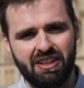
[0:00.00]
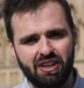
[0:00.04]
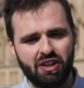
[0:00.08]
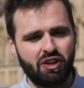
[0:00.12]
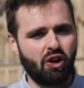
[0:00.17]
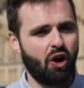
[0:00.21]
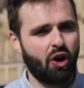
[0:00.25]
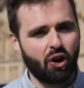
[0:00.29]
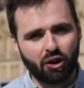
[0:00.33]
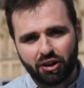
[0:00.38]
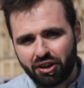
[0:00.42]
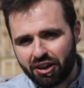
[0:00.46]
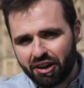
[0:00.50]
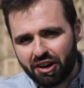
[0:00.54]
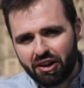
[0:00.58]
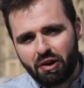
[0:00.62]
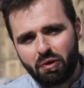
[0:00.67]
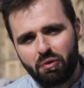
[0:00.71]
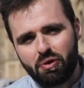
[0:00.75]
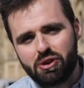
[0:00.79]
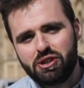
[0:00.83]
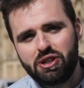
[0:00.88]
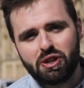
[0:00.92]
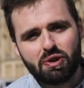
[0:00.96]
God,
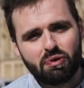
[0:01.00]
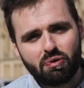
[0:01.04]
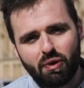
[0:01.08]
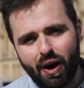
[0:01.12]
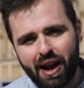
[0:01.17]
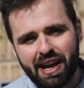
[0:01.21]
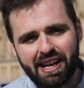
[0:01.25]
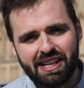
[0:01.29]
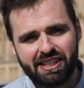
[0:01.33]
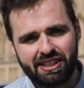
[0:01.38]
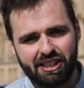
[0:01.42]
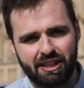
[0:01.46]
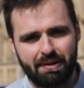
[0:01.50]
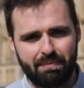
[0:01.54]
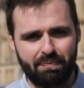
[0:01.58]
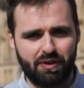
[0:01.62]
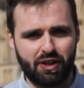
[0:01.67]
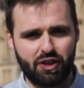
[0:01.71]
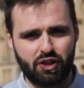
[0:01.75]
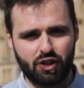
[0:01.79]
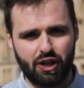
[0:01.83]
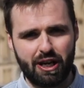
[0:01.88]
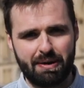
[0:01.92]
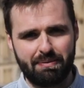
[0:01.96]
would you raise up
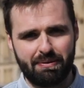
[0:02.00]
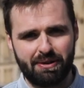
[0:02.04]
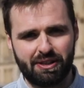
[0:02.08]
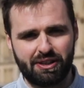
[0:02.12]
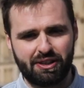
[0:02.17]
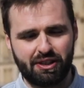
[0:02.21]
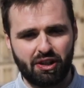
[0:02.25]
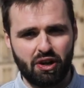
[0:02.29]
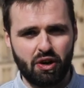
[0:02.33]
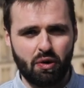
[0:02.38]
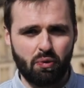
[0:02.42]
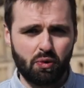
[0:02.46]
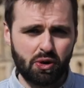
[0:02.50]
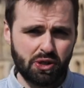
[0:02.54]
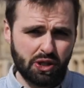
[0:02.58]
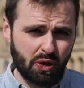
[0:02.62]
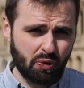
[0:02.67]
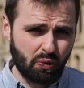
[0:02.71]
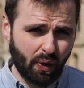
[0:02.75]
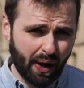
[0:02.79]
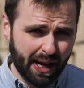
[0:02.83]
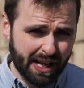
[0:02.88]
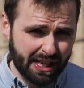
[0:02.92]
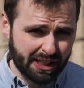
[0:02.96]
the dreamers? Would you
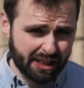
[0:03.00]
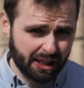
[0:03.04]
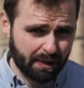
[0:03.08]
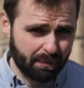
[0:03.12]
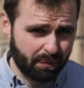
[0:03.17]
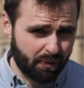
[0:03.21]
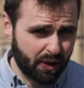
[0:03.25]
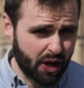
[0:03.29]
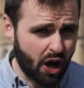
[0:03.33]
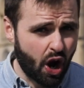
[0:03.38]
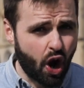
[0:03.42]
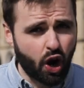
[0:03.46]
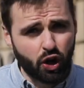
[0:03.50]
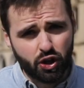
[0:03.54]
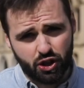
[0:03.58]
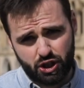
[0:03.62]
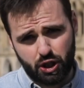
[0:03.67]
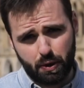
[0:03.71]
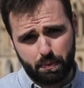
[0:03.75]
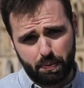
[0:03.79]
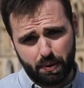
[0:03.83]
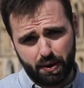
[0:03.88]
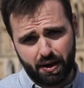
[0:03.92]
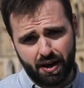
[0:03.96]
raise up the
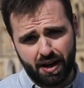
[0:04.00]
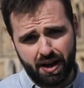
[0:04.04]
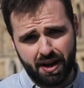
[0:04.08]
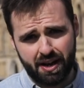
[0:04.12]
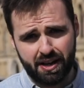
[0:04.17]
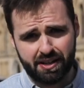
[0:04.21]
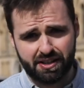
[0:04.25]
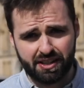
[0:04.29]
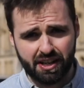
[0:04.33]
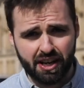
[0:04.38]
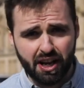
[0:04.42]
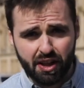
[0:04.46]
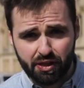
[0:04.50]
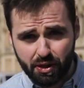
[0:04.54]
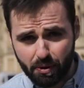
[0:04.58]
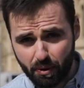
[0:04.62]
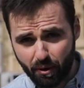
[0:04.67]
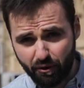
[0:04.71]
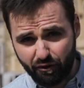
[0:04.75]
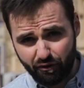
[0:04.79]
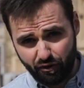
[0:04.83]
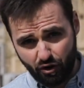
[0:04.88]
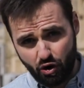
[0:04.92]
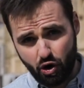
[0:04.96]
entrepreneurs, the
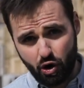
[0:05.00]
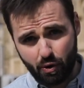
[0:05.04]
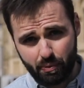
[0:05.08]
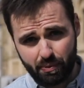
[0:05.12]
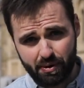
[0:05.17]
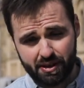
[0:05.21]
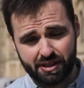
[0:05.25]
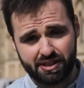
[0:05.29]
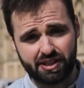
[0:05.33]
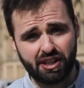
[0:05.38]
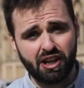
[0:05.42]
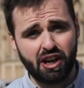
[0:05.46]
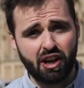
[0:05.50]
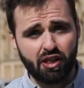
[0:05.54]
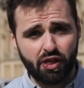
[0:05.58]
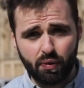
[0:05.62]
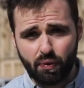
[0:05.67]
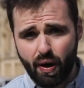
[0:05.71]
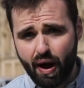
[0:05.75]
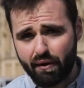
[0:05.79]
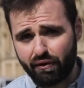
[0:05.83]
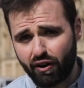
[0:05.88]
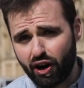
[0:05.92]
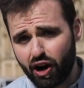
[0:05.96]
reformers, the
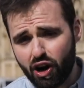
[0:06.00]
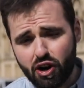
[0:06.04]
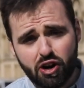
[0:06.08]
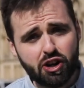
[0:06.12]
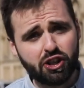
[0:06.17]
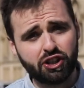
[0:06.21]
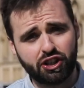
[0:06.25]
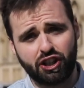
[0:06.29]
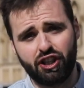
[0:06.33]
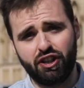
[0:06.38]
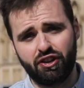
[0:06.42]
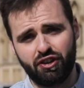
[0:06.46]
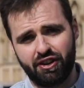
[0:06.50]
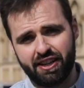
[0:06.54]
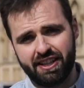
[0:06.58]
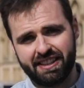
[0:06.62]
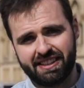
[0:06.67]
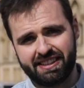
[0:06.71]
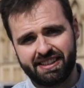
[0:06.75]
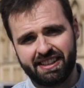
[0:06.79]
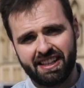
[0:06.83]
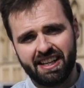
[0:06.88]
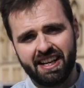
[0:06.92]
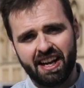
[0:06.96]

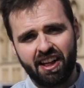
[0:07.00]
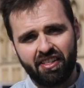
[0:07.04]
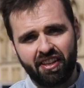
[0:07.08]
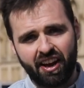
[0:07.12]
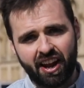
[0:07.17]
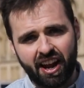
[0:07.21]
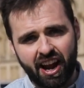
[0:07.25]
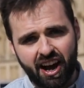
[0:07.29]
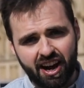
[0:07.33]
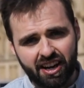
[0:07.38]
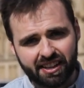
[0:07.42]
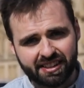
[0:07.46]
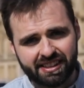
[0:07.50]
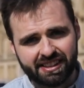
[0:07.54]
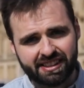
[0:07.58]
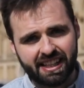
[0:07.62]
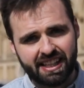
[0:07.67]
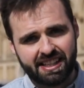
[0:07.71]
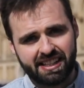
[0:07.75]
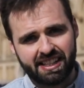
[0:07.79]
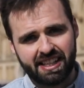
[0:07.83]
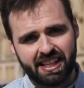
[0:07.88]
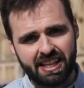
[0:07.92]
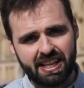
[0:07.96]
revolutionaries, that our
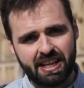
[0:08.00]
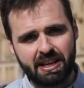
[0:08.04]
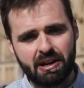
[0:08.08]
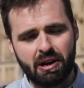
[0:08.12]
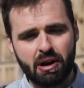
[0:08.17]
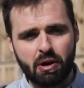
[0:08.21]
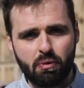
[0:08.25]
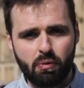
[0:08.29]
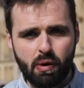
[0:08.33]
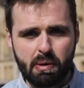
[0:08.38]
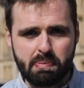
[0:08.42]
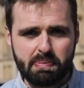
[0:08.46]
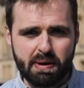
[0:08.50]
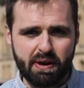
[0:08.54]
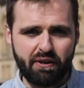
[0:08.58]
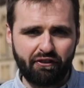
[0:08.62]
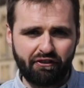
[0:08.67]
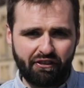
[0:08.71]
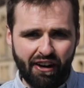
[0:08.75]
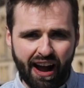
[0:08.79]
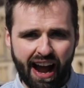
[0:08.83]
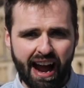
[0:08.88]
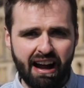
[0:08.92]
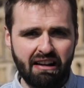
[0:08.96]
city would be
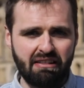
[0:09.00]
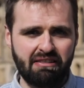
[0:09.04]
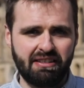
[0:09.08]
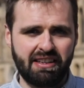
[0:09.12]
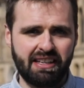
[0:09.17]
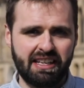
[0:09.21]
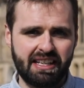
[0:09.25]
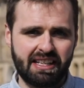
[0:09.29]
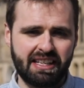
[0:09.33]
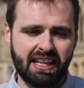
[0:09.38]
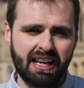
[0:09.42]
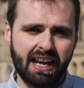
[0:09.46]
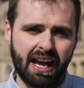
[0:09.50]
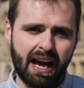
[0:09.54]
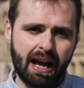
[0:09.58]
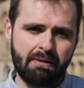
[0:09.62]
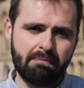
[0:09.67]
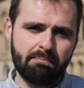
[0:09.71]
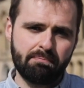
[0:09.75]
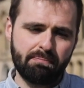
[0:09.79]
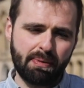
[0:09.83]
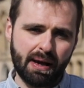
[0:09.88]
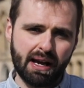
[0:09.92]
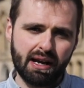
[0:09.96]
founded
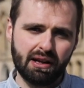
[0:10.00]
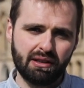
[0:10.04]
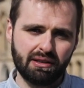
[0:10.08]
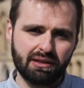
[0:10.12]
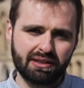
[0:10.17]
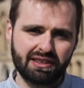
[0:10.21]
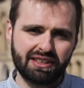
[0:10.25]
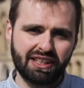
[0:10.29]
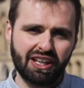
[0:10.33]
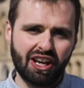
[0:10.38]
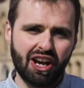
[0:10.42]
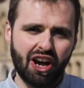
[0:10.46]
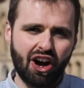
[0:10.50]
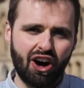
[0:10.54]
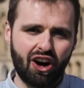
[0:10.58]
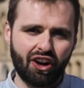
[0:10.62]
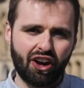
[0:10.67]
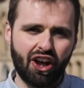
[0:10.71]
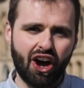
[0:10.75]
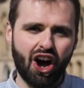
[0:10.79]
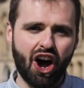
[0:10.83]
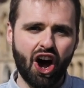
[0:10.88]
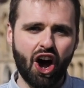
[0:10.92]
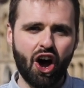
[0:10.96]
and built
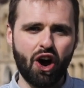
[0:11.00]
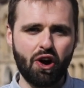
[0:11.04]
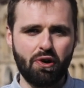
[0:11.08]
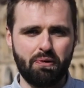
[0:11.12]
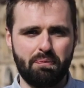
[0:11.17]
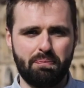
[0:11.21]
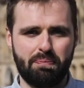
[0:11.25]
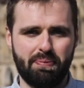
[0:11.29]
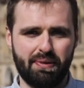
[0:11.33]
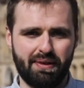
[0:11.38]
on hope?